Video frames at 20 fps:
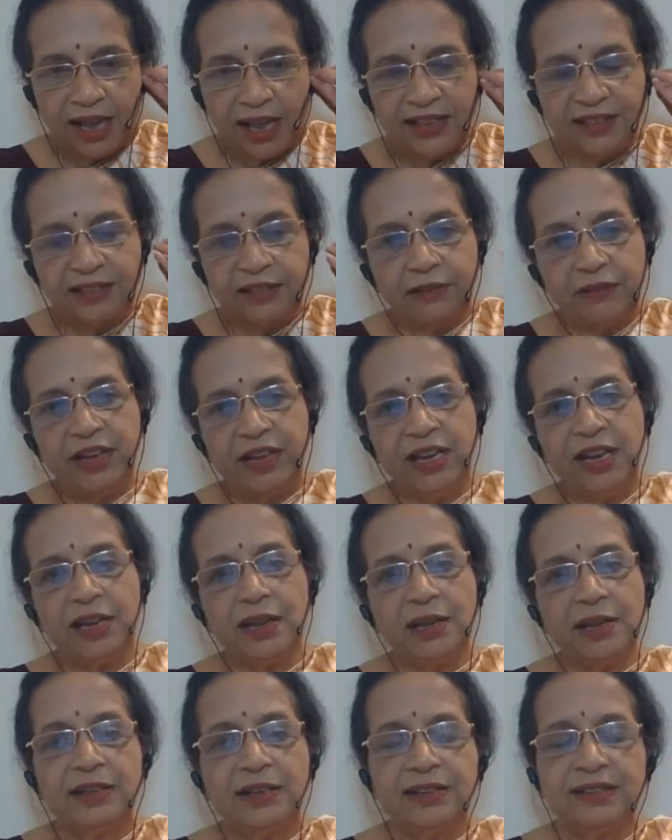as the
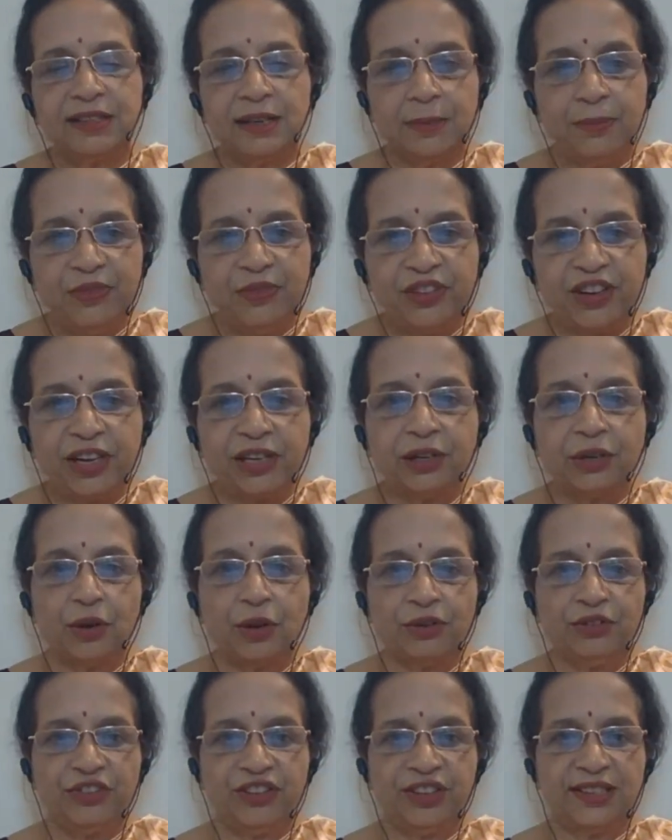very subject
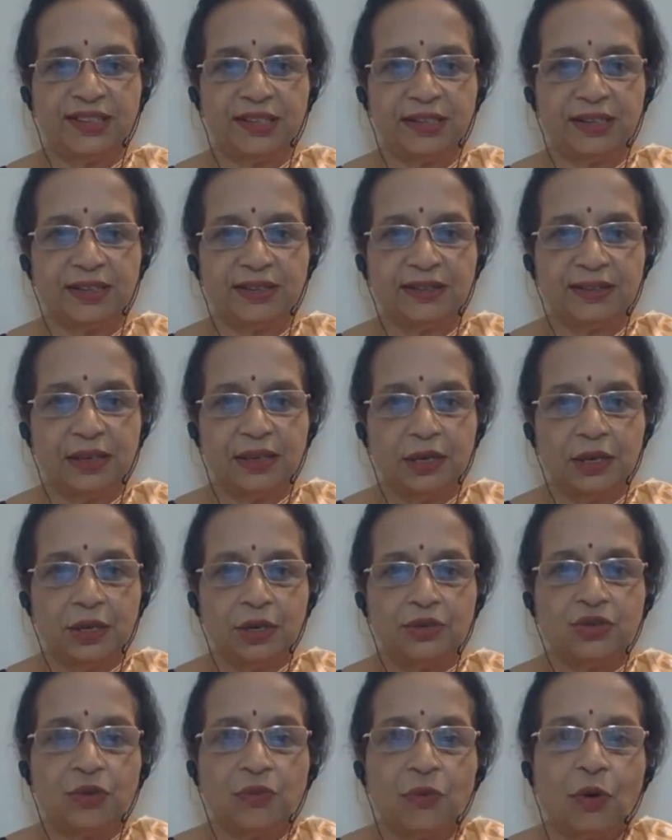consciousness.
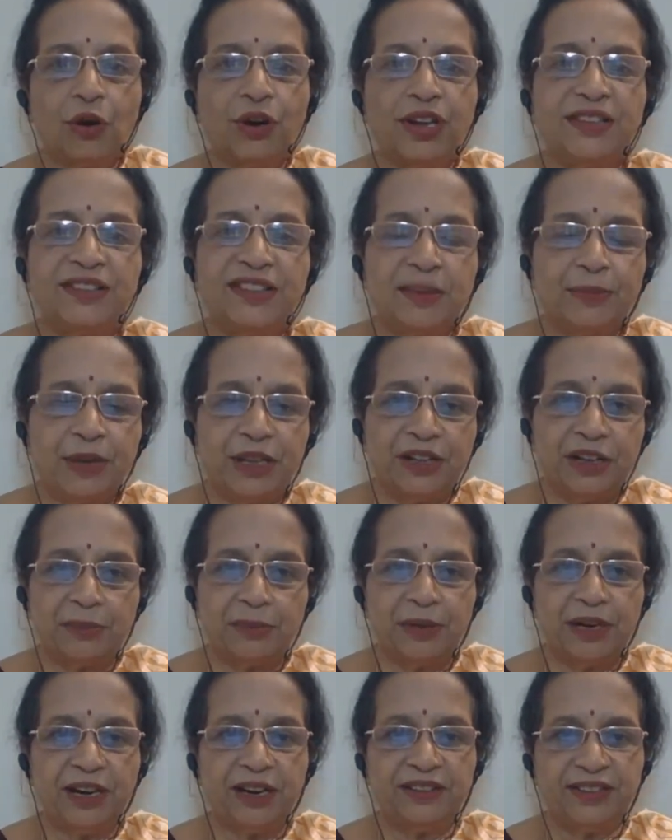So, what does
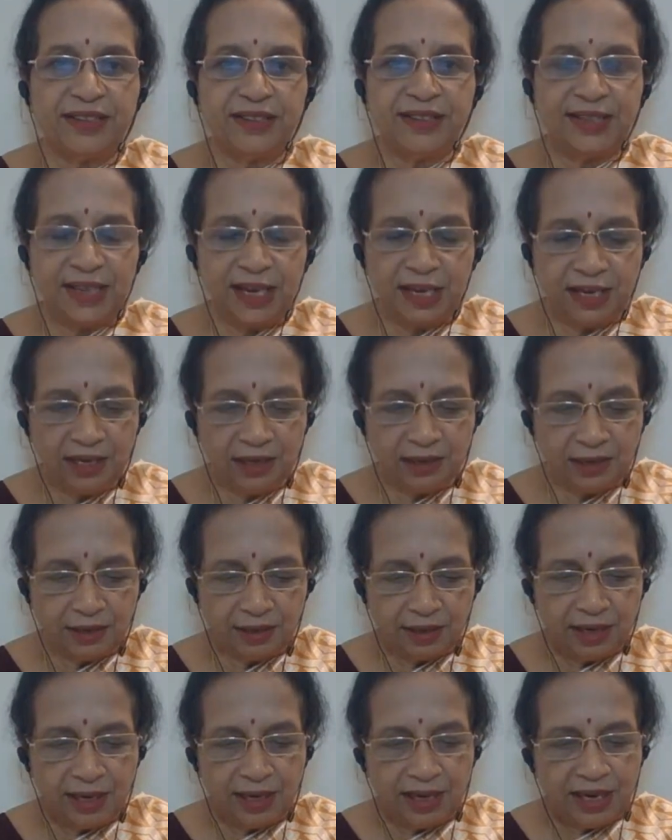Yamadharma Raja say here?
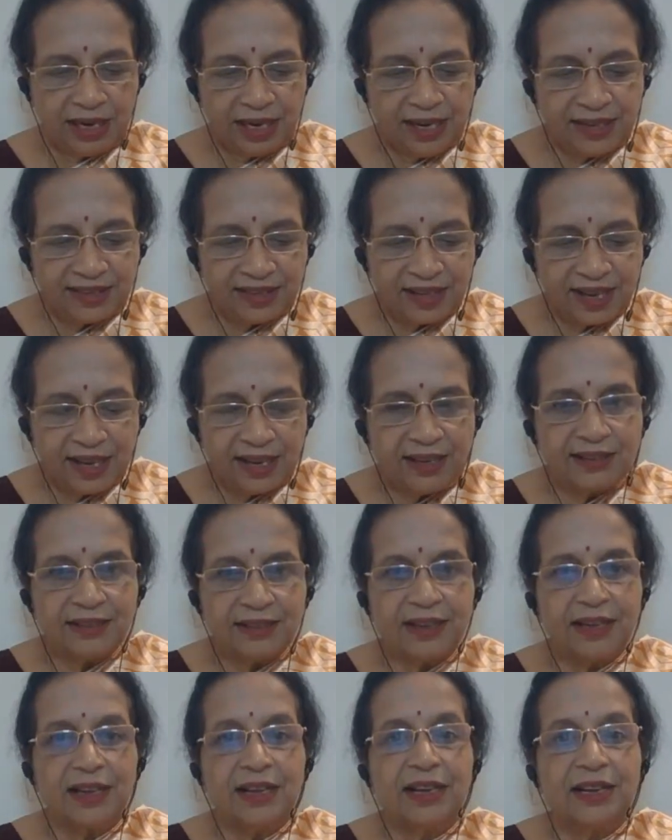He says,
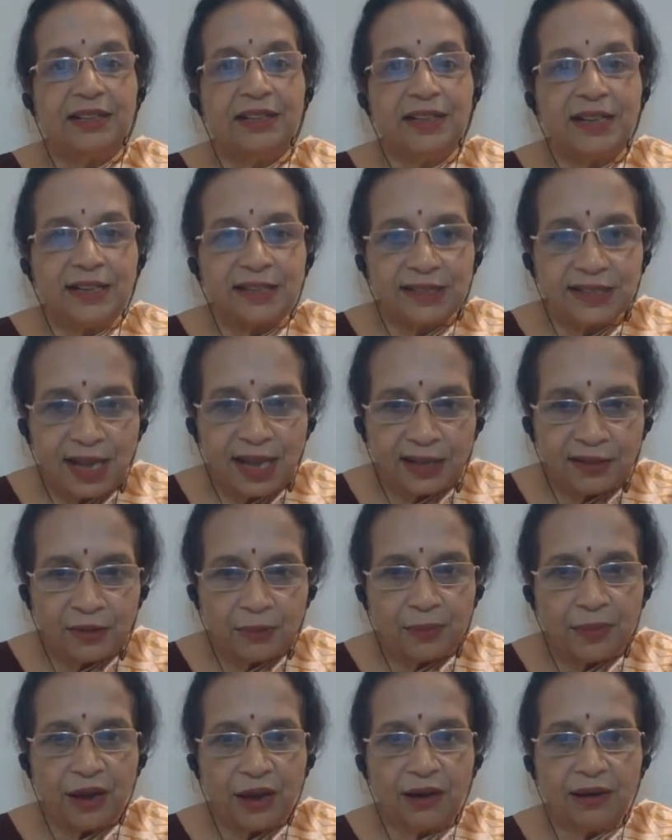this
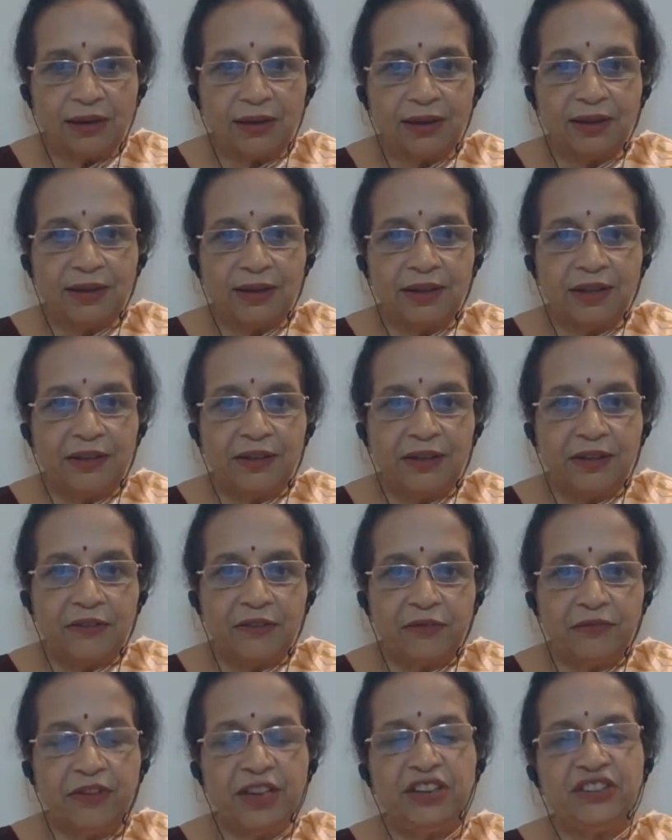Atma,
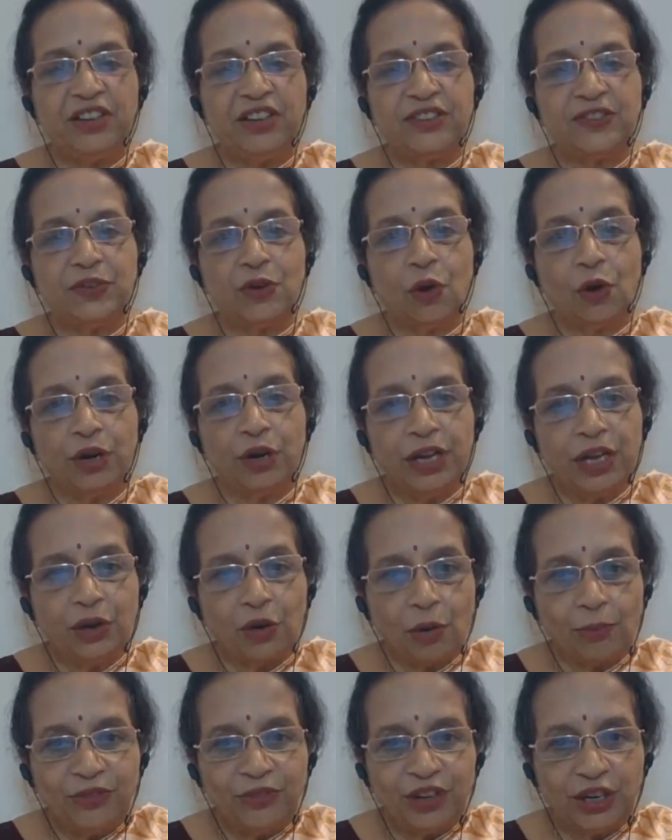which is not an
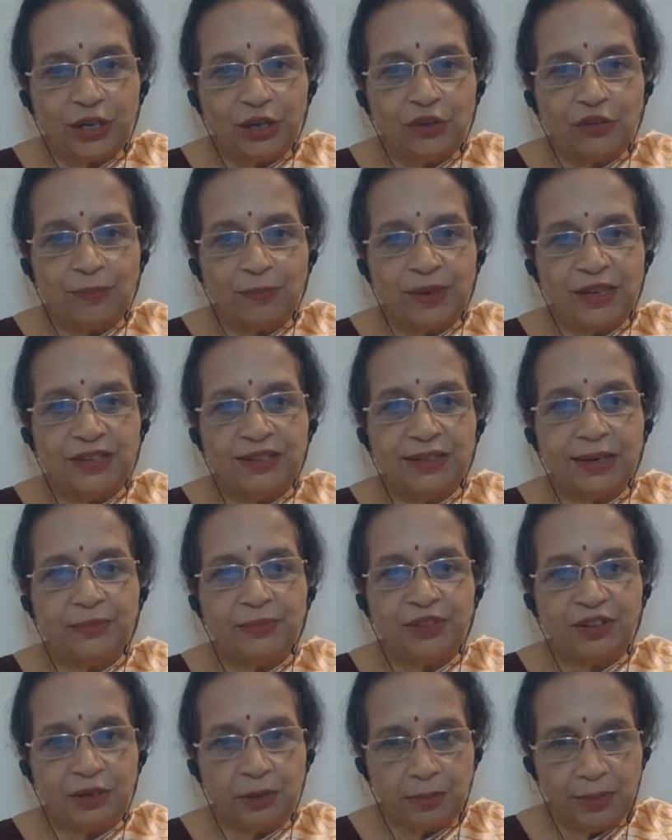object of
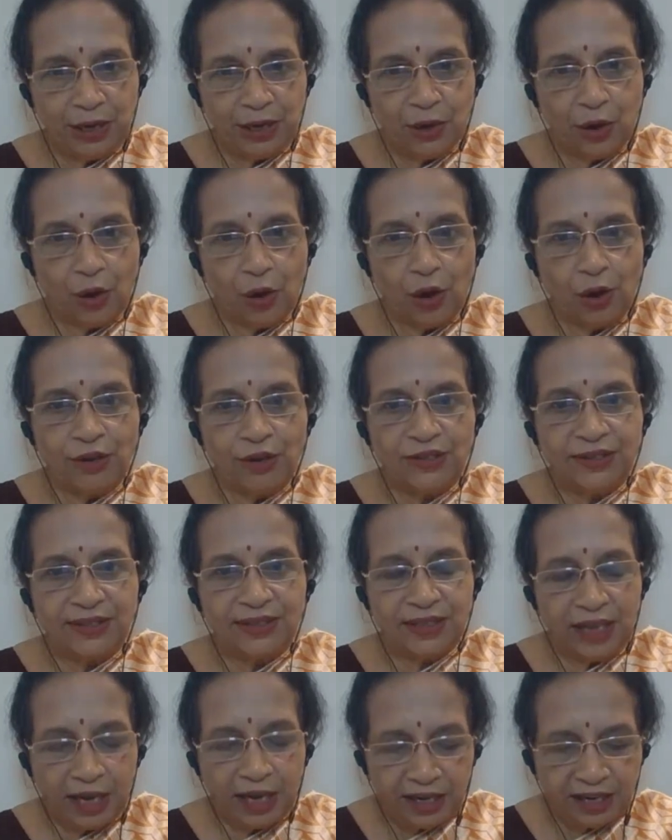perception because
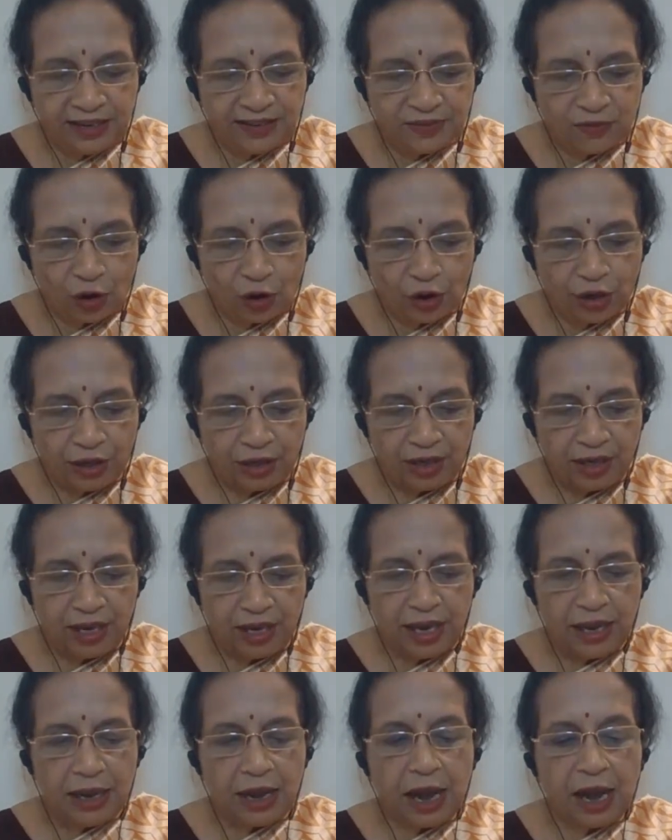it is what?
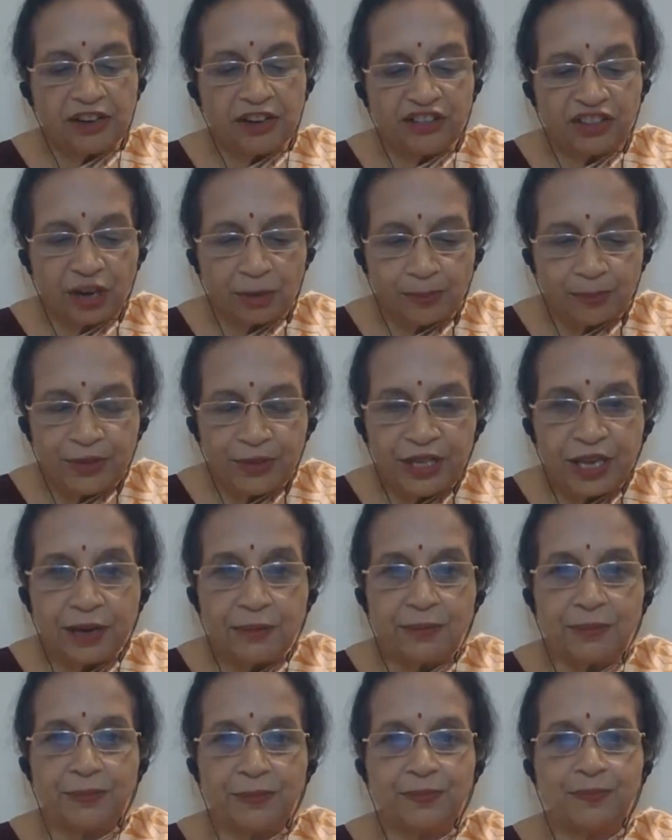
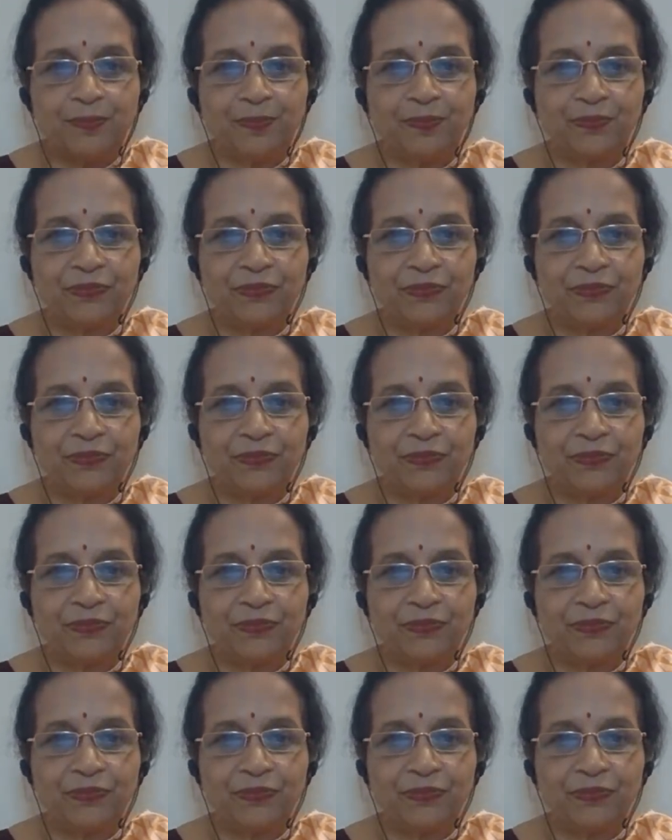Ashabdam.